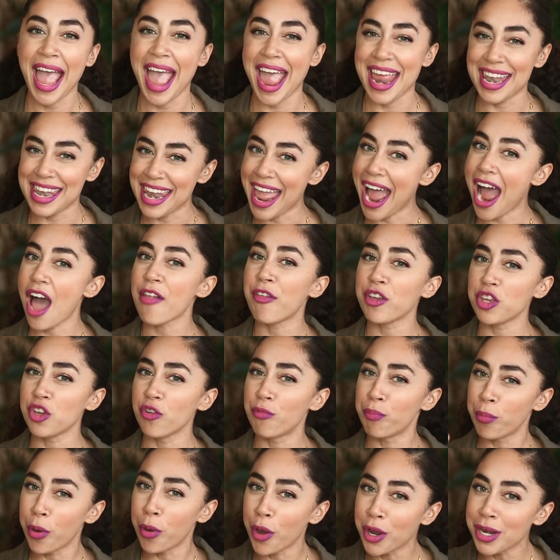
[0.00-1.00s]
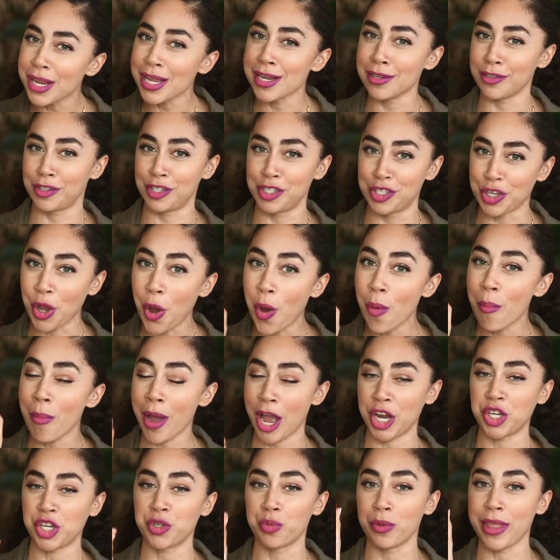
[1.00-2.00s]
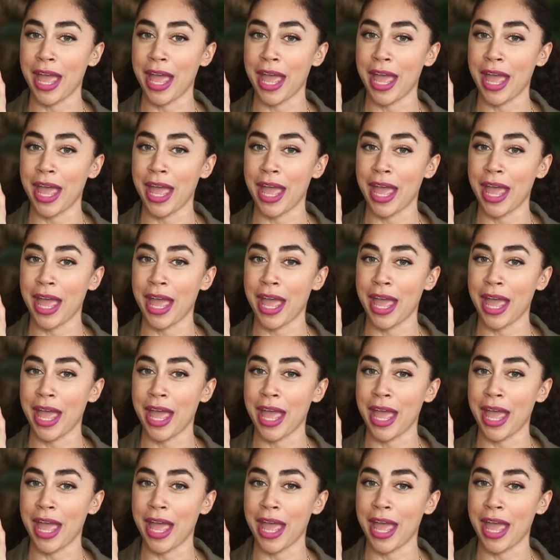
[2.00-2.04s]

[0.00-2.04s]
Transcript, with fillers: And now that you've put in so much